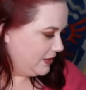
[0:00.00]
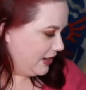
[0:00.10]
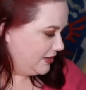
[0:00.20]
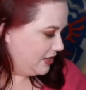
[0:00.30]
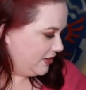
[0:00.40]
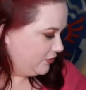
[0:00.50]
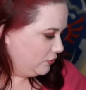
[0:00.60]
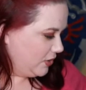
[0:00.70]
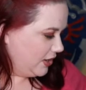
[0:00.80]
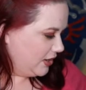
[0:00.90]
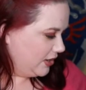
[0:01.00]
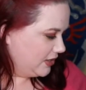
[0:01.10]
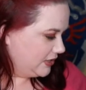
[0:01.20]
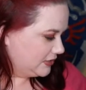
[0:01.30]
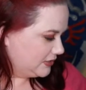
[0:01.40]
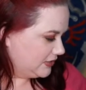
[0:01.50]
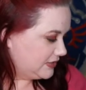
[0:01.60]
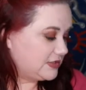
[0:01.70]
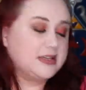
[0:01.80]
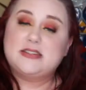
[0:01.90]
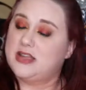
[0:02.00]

I did have to wear it six